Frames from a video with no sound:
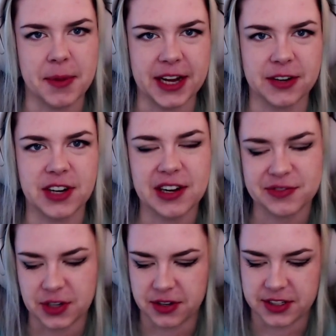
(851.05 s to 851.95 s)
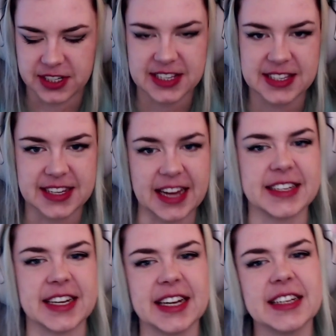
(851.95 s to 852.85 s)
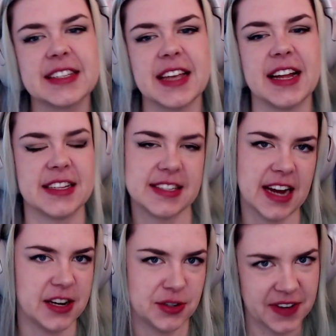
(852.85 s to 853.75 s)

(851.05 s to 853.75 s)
Minecraft on Sundays and Stardew